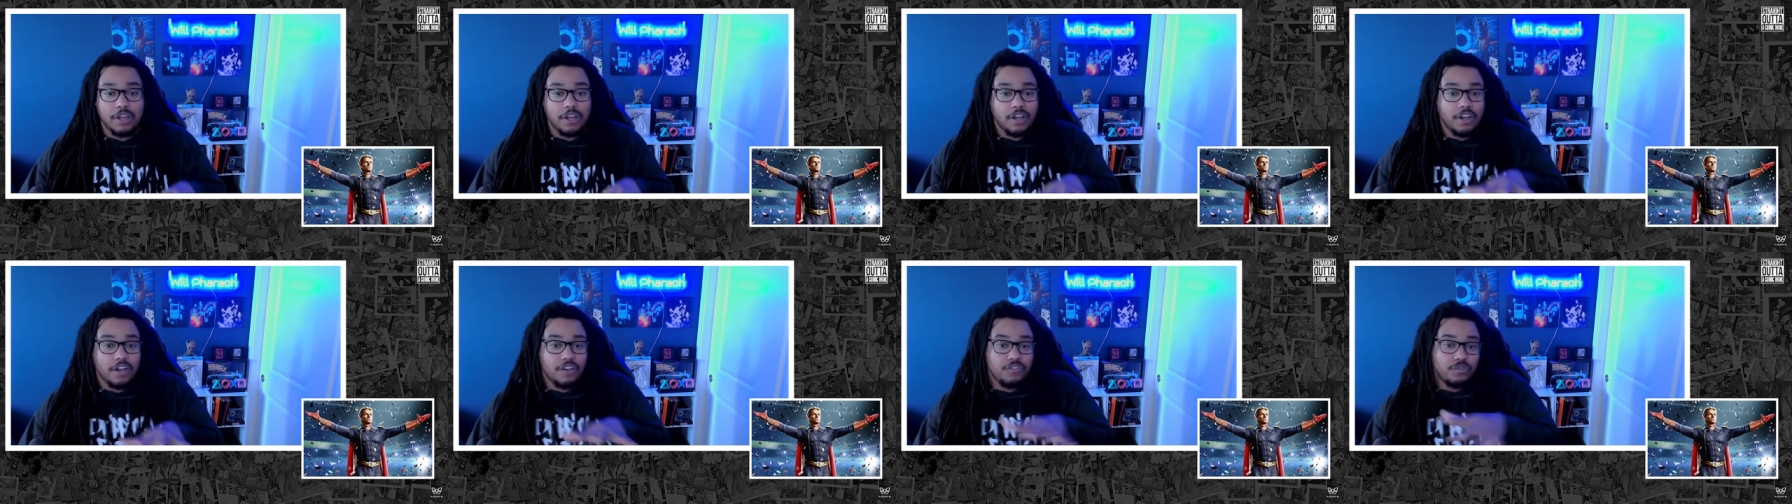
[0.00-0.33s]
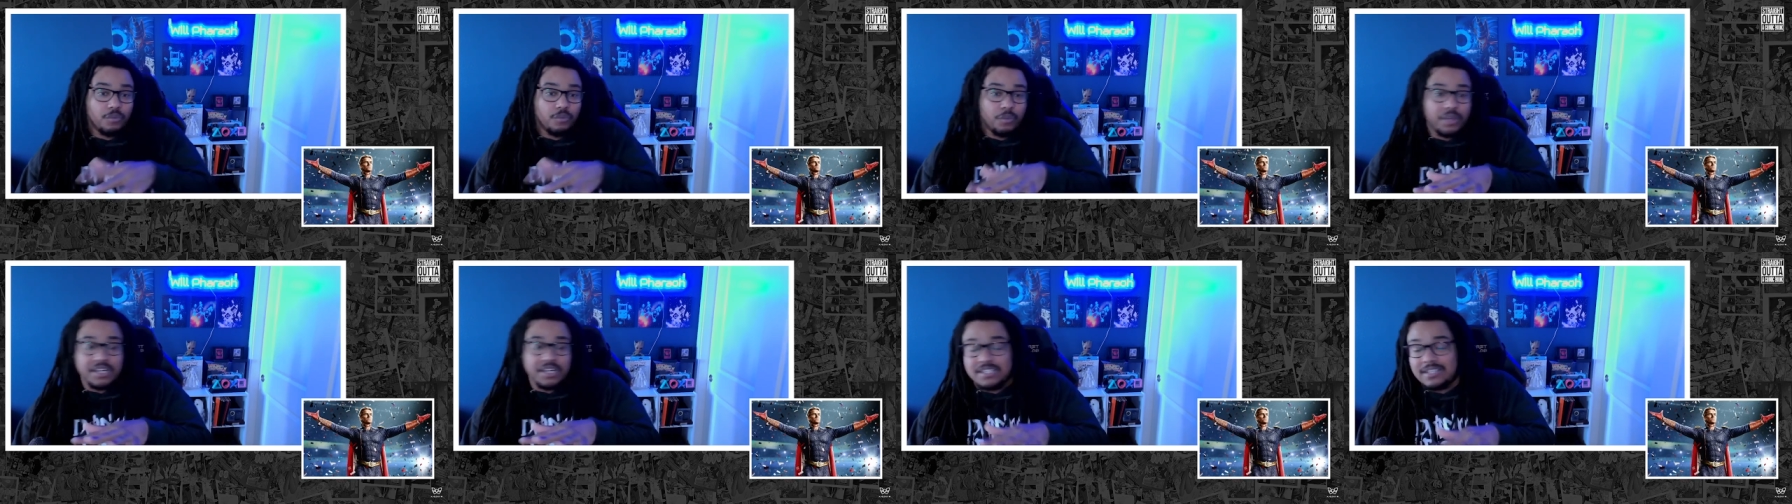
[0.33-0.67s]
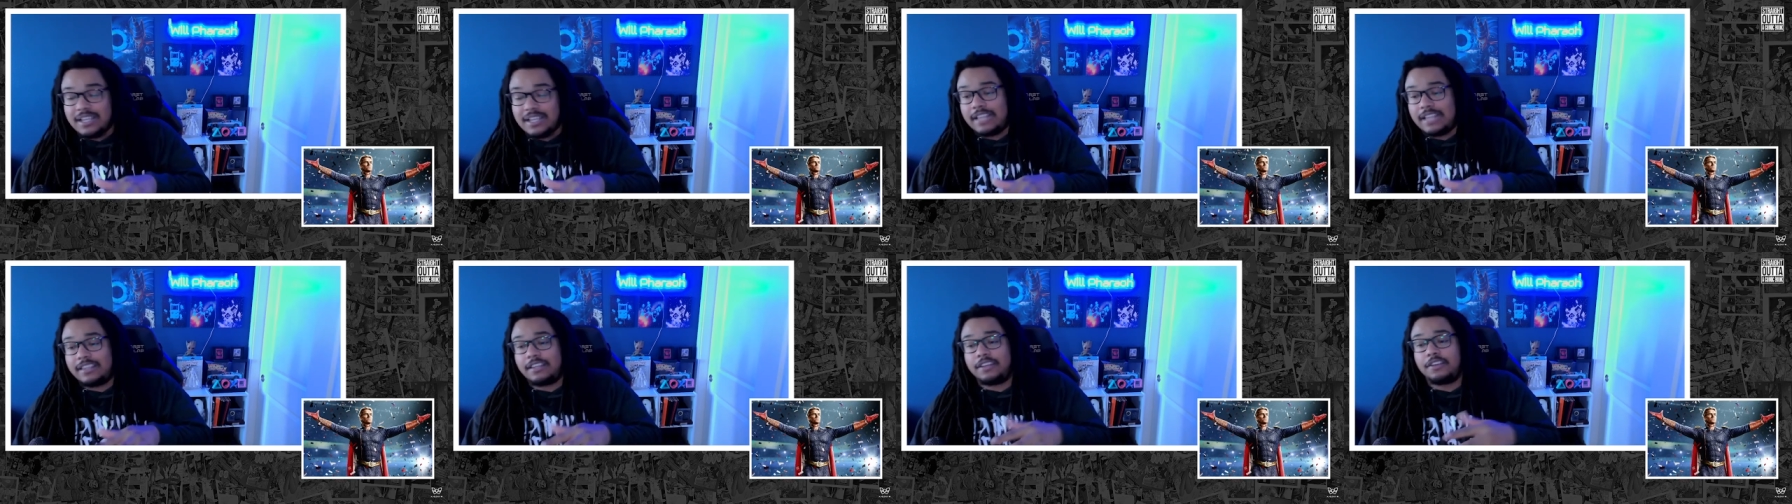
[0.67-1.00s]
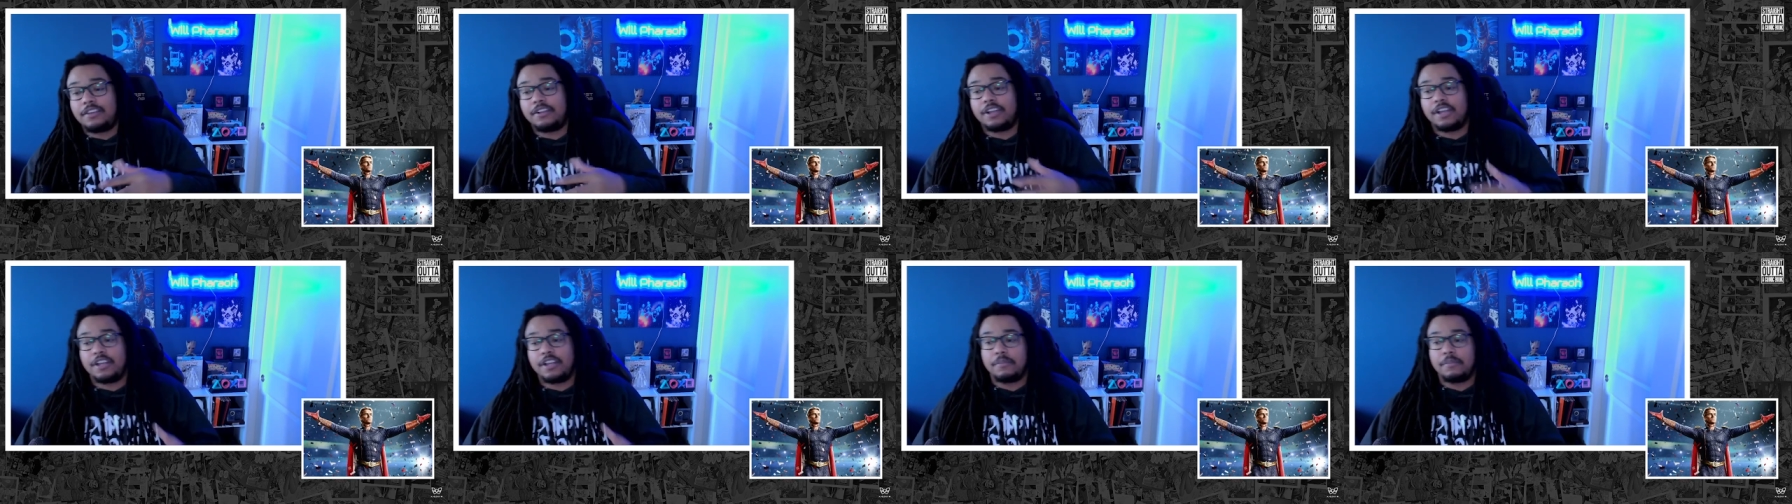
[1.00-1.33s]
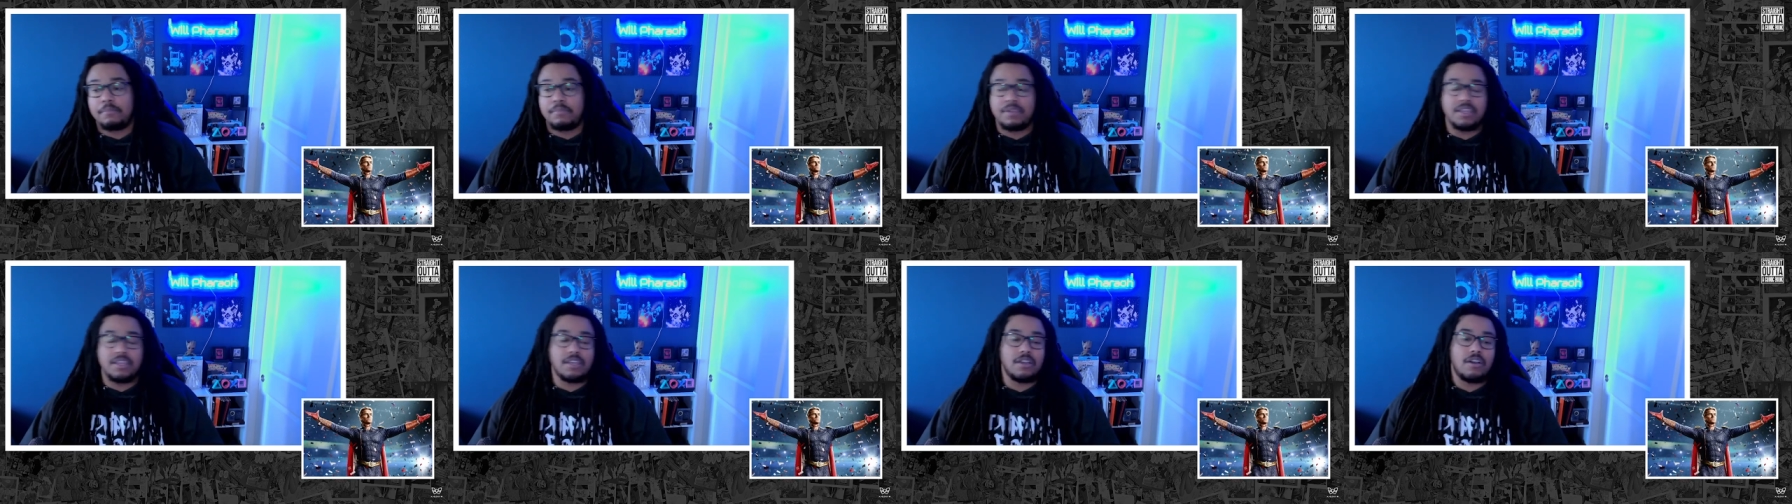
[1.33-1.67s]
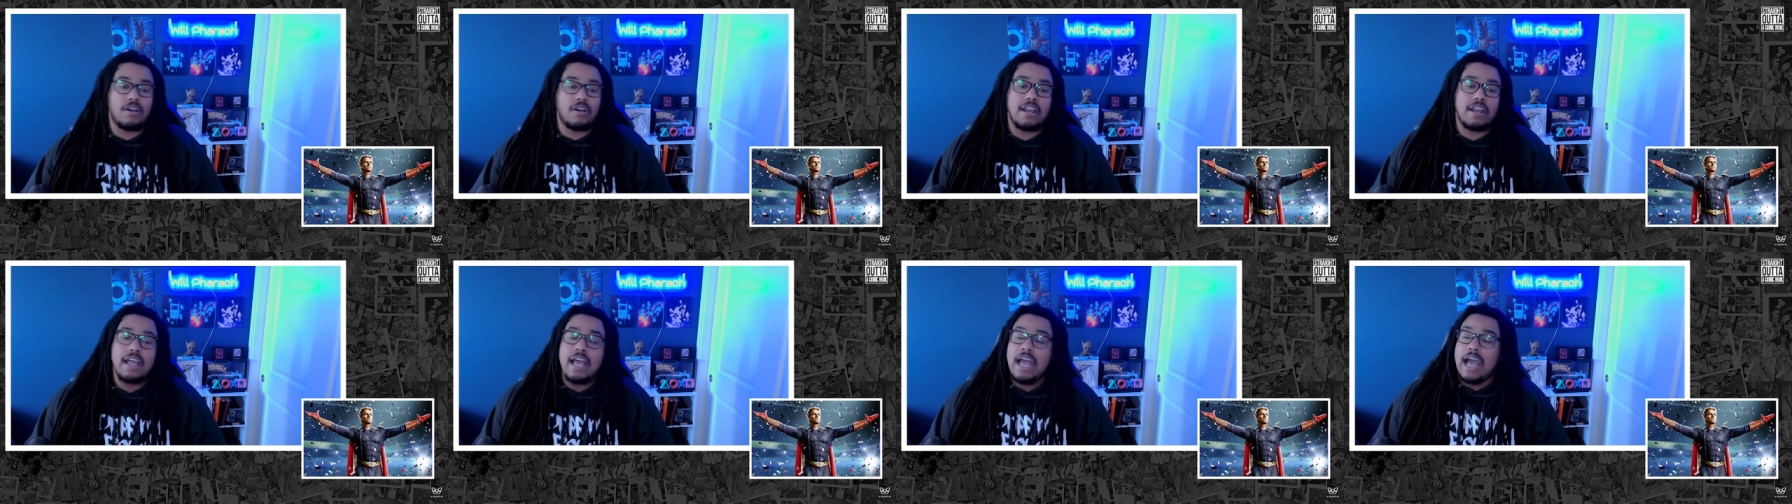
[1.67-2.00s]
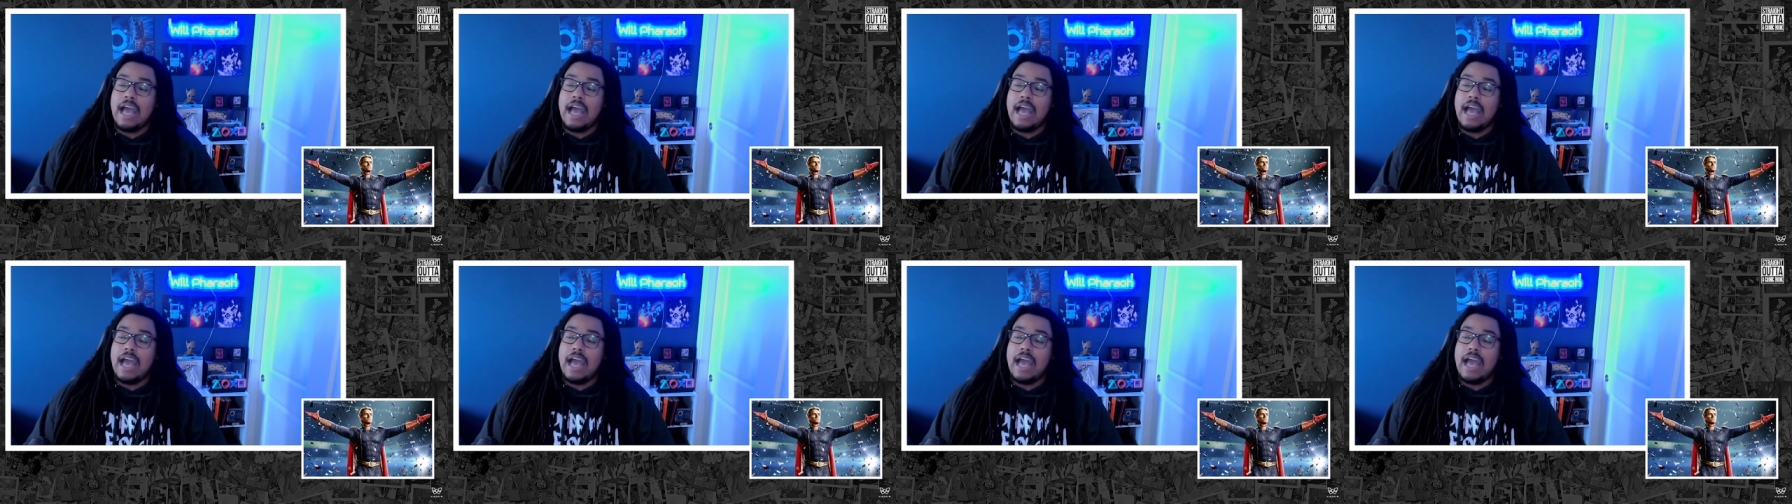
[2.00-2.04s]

of which side that they're going to be on.